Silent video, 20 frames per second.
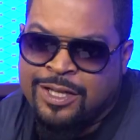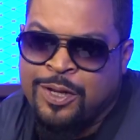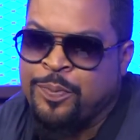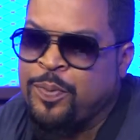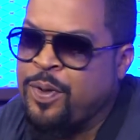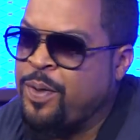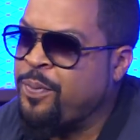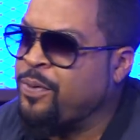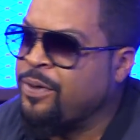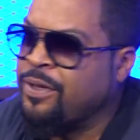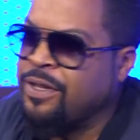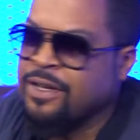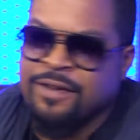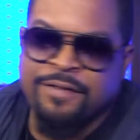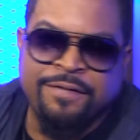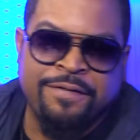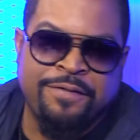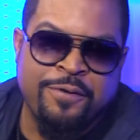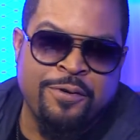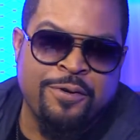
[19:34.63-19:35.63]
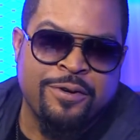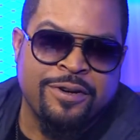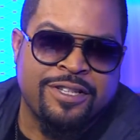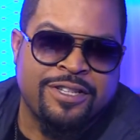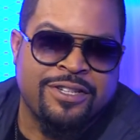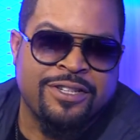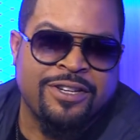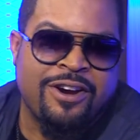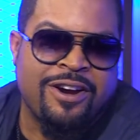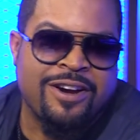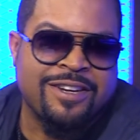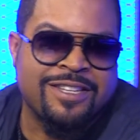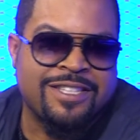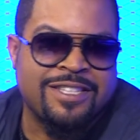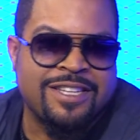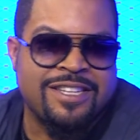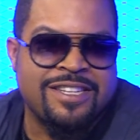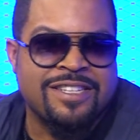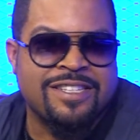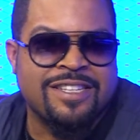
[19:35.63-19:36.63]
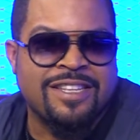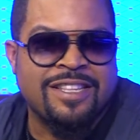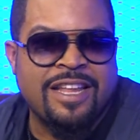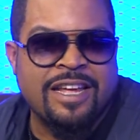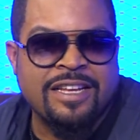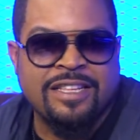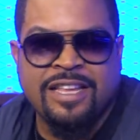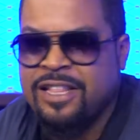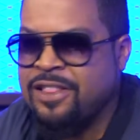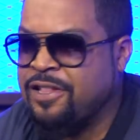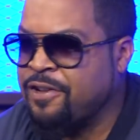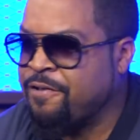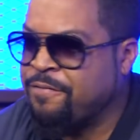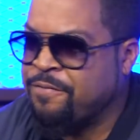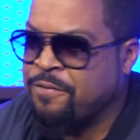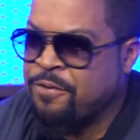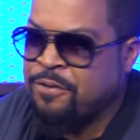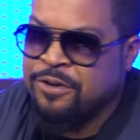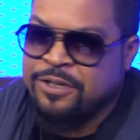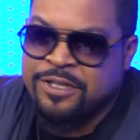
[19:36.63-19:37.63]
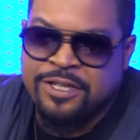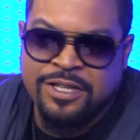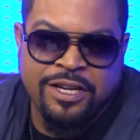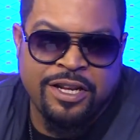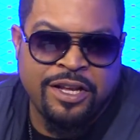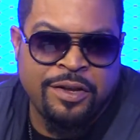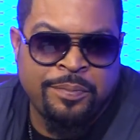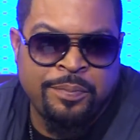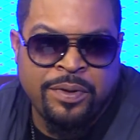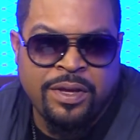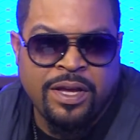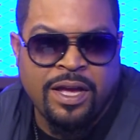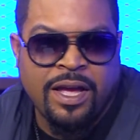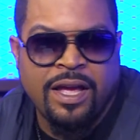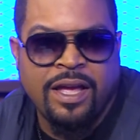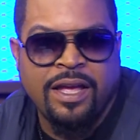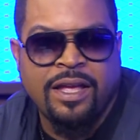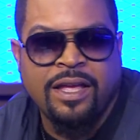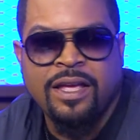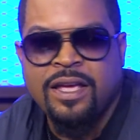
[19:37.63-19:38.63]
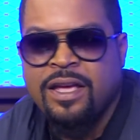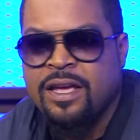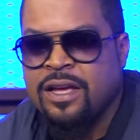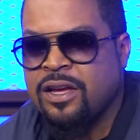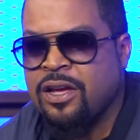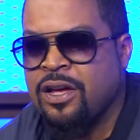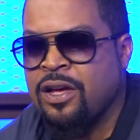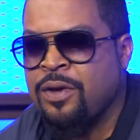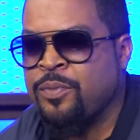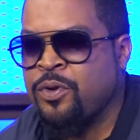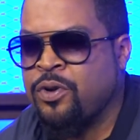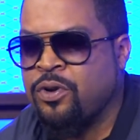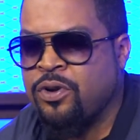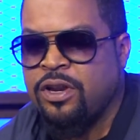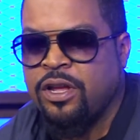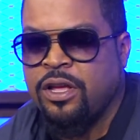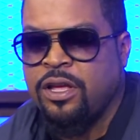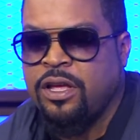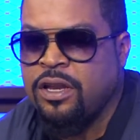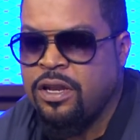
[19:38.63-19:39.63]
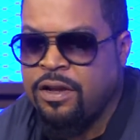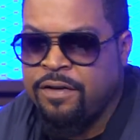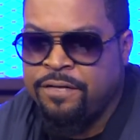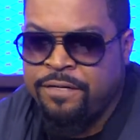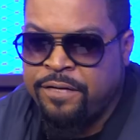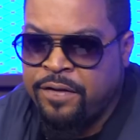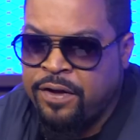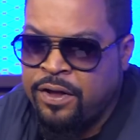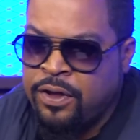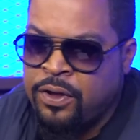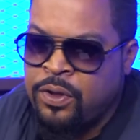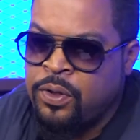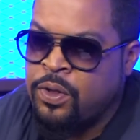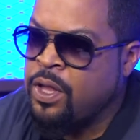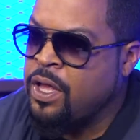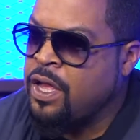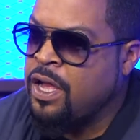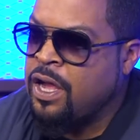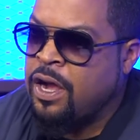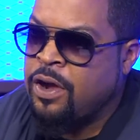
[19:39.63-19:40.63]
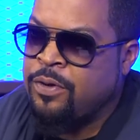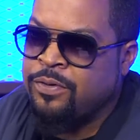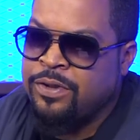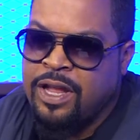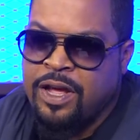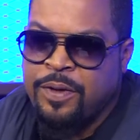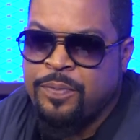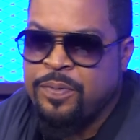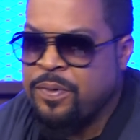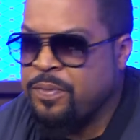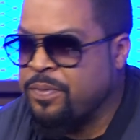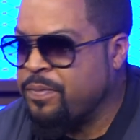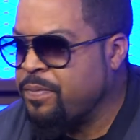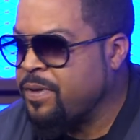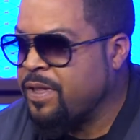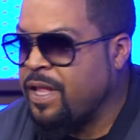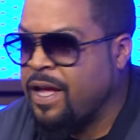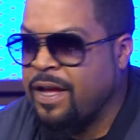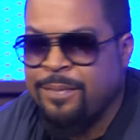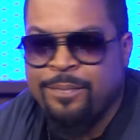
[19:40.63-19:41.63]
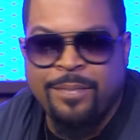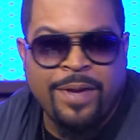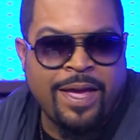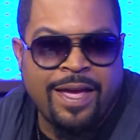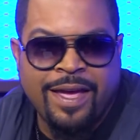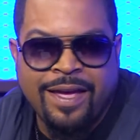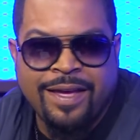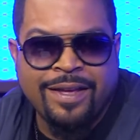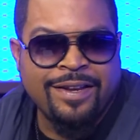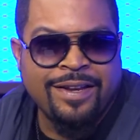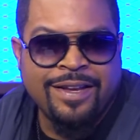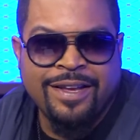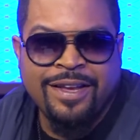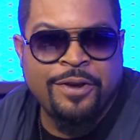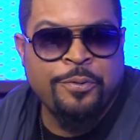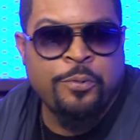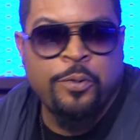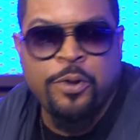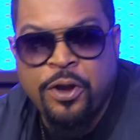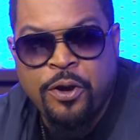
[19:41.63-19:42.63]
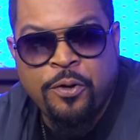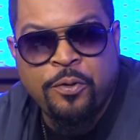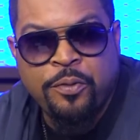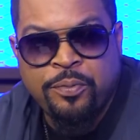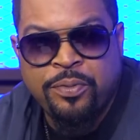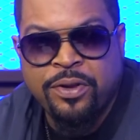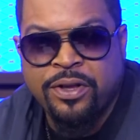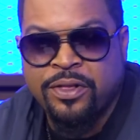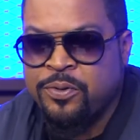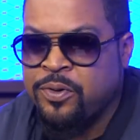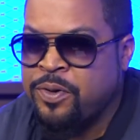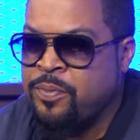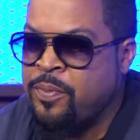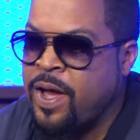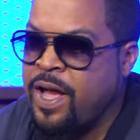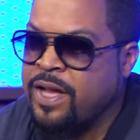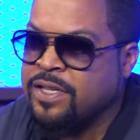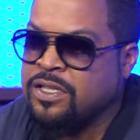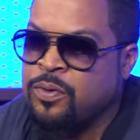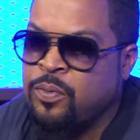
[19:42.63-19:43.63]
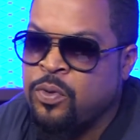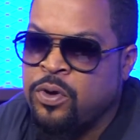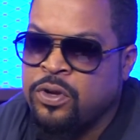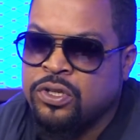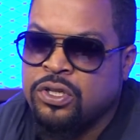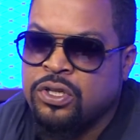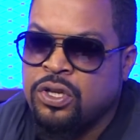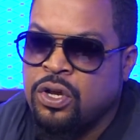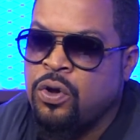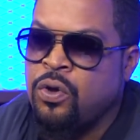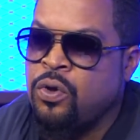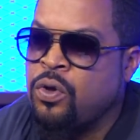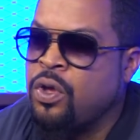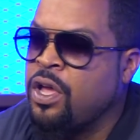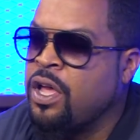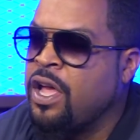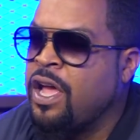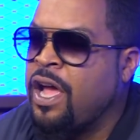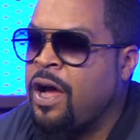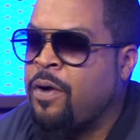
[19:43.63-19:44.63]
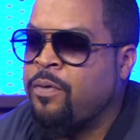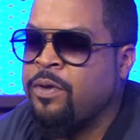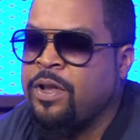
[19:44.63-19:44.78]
people looking forward to our season like they look forward to the NBA coming or the NFL. I would like people to be like, man, here we go with Big Three basketball. So I